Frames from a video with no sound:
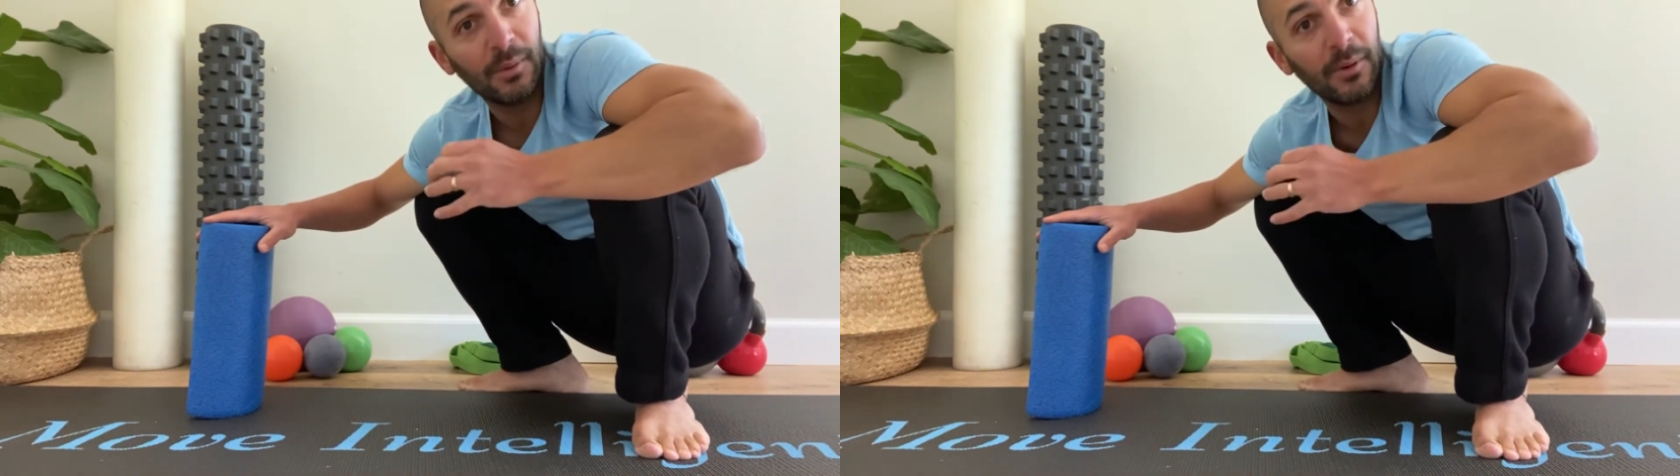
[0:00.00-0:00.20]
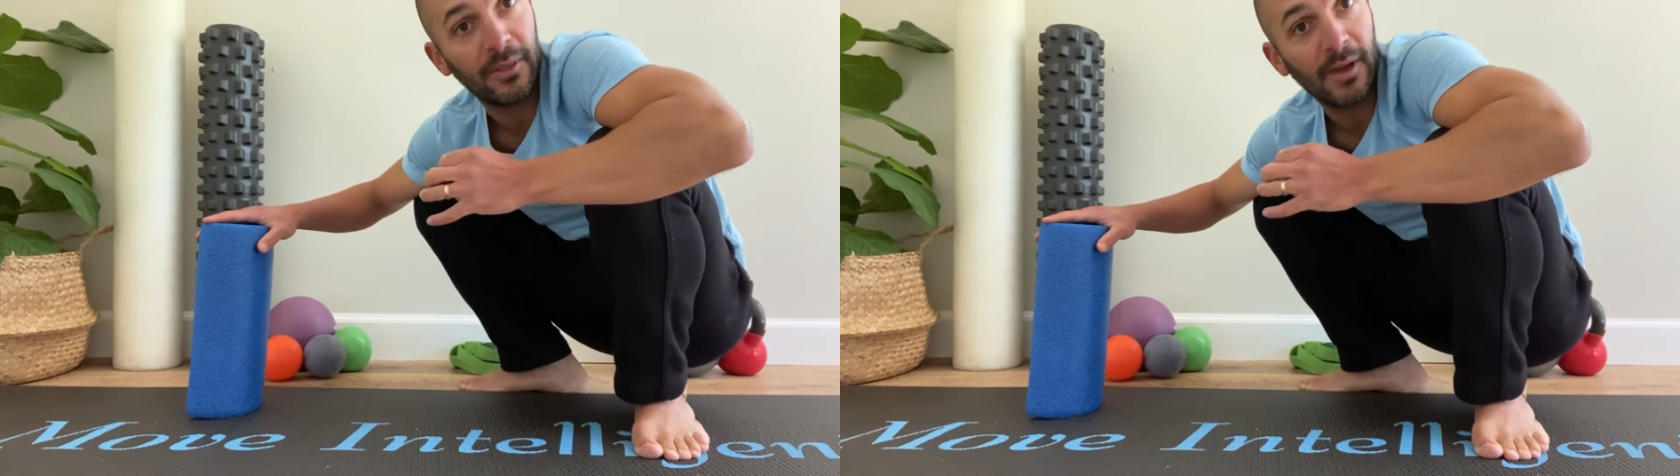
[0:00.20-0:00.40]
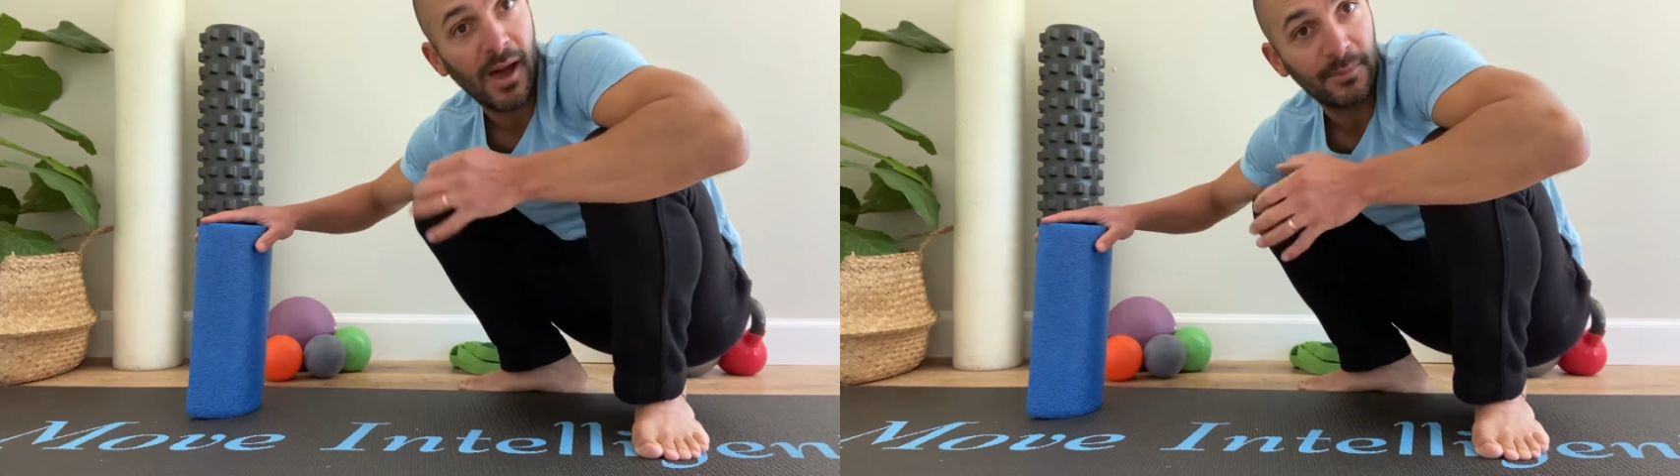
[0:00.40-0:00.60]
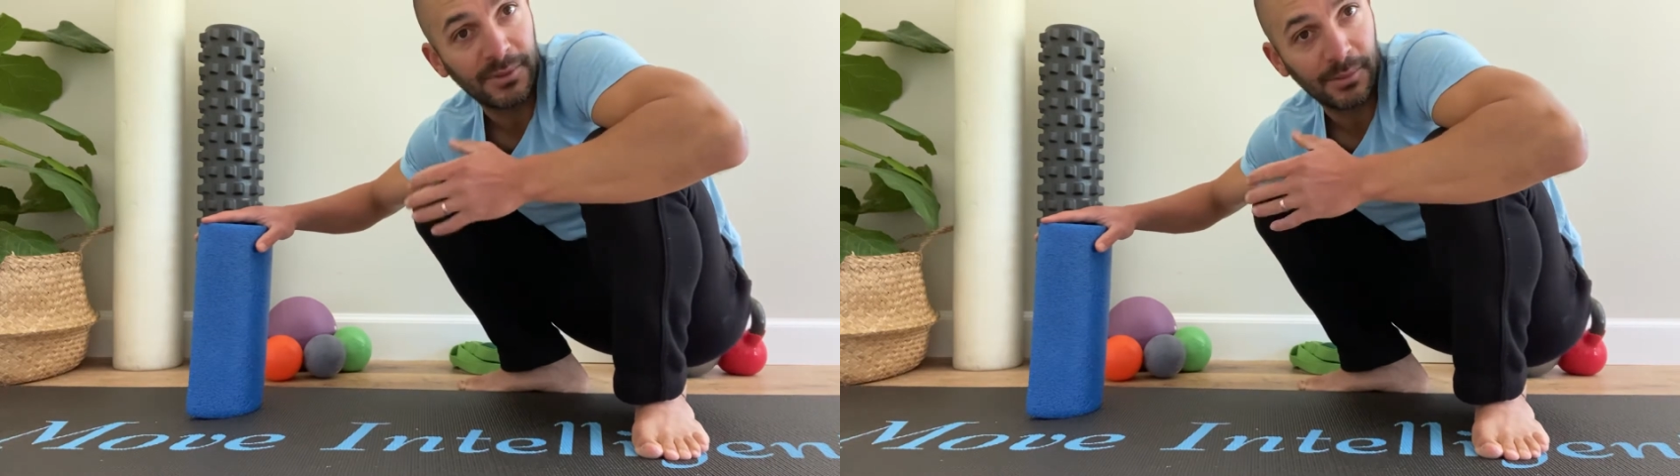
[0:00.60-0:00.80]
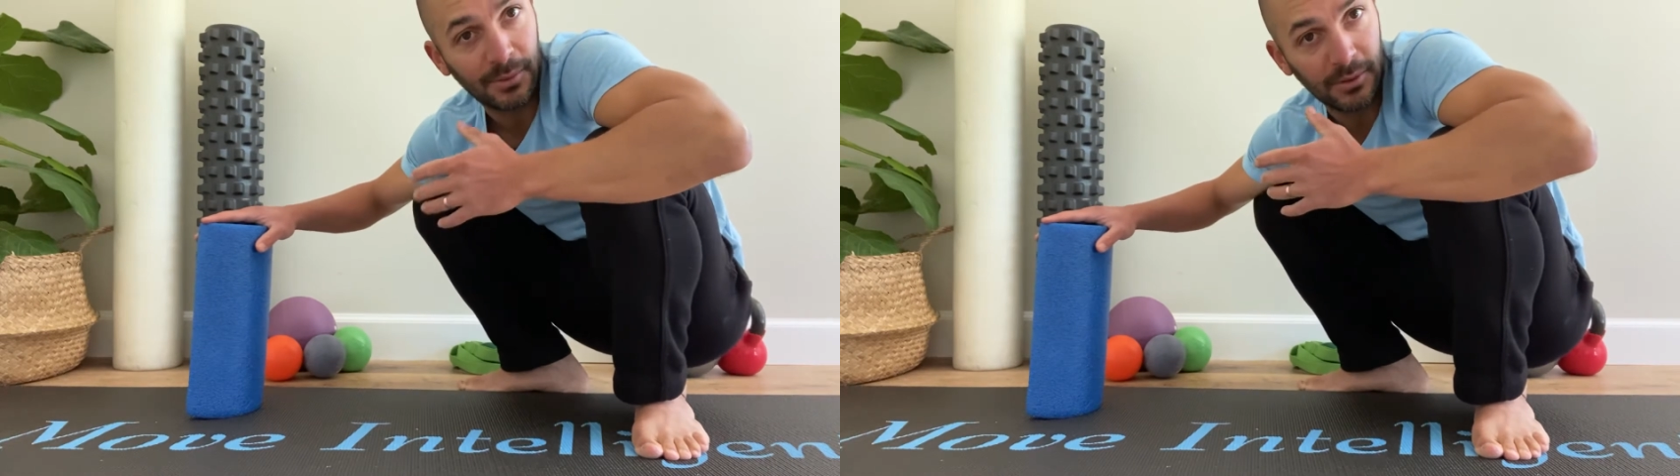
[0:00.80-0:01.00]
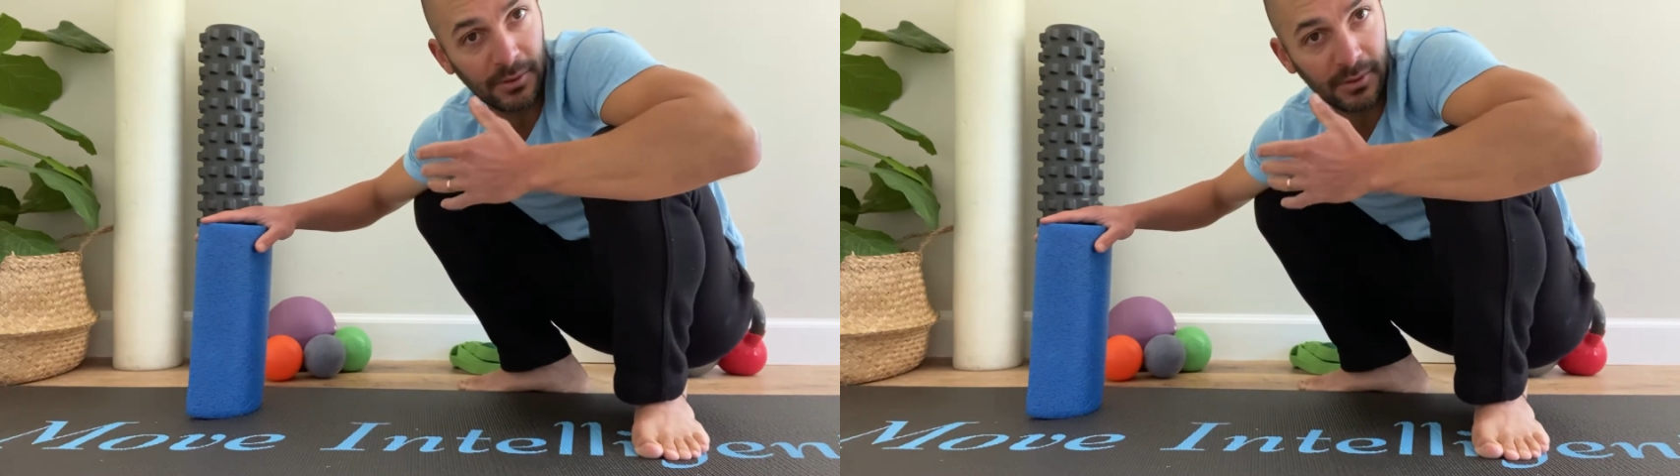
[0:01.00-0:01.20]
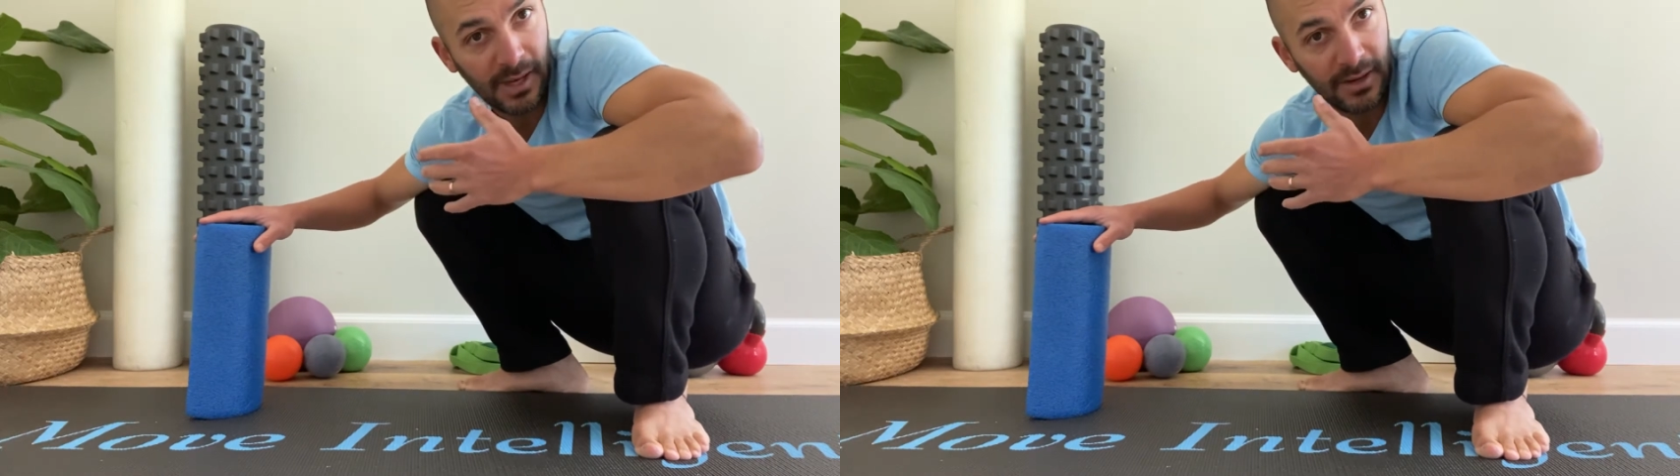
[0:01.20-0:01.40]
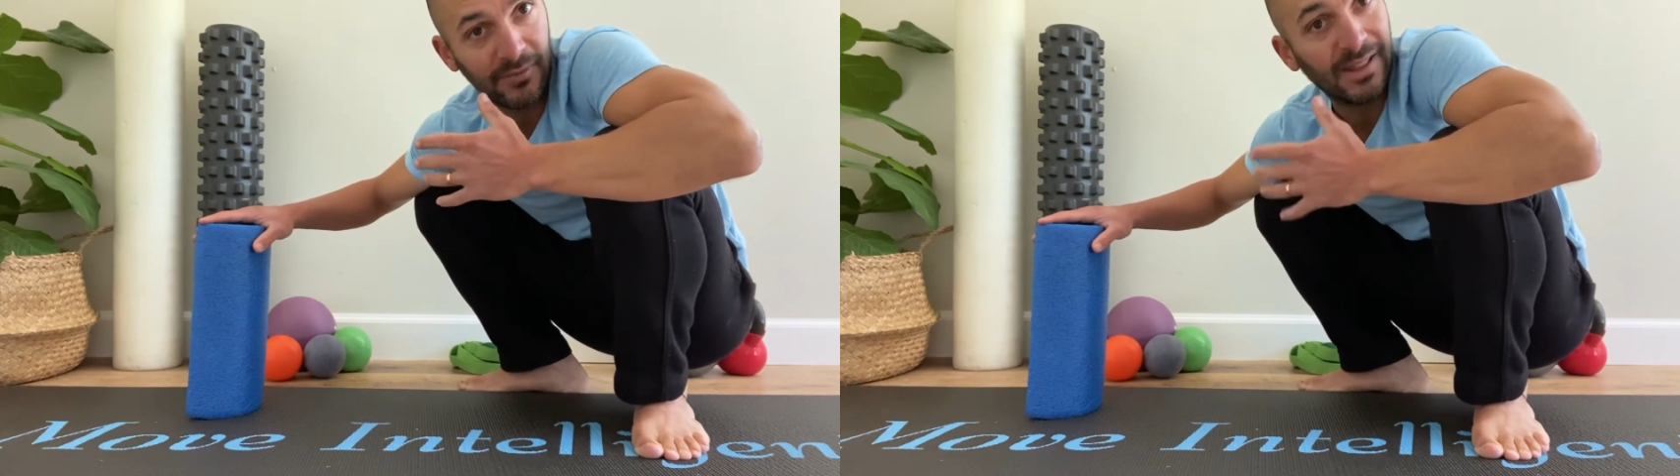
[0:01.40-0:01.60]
but with optimal kind